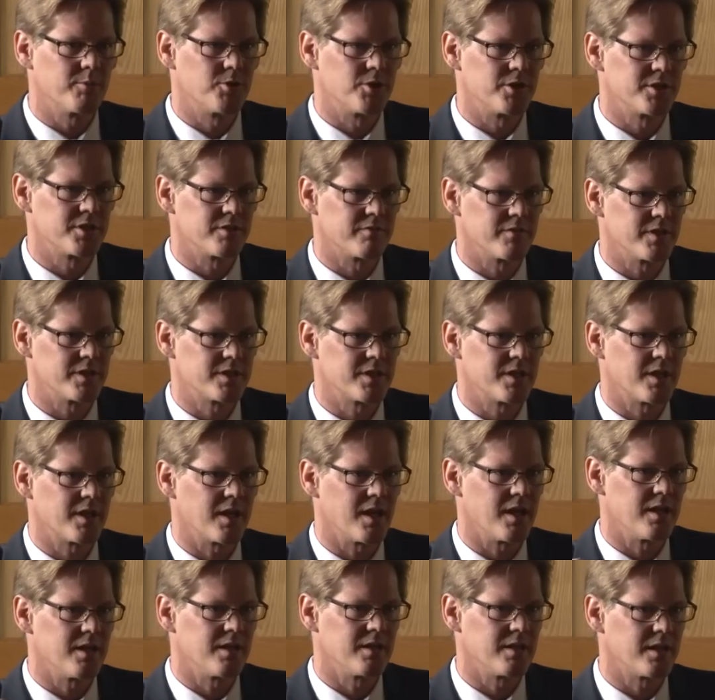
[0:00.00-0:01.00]
more
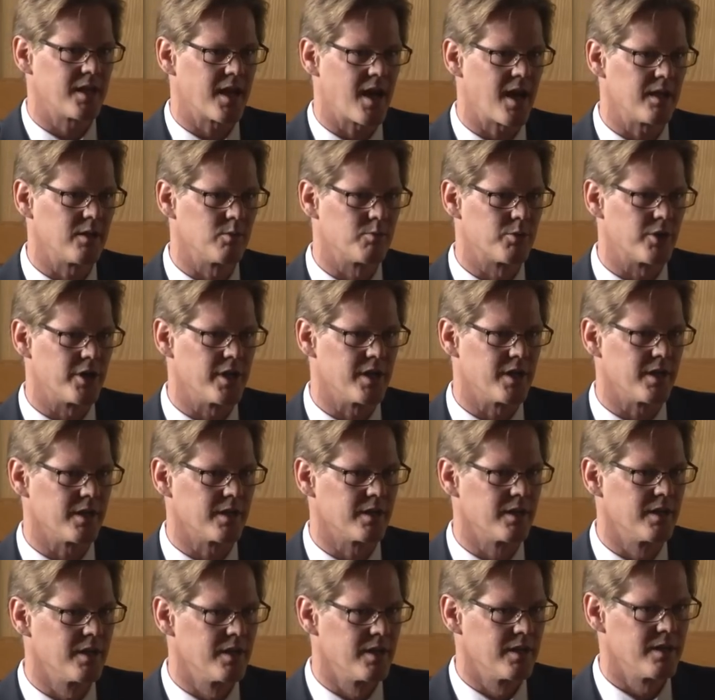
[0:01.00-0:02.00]
sophisticated in calibrating
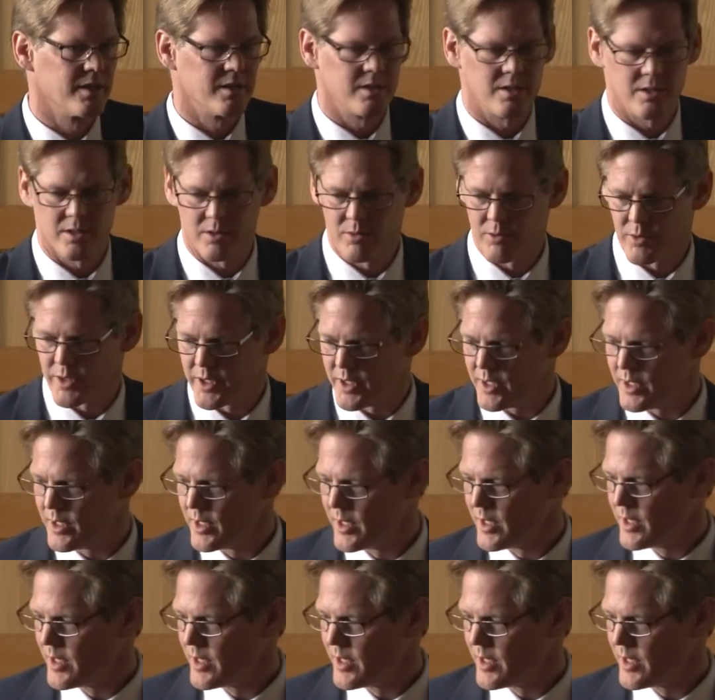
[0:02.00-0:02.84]
the degree,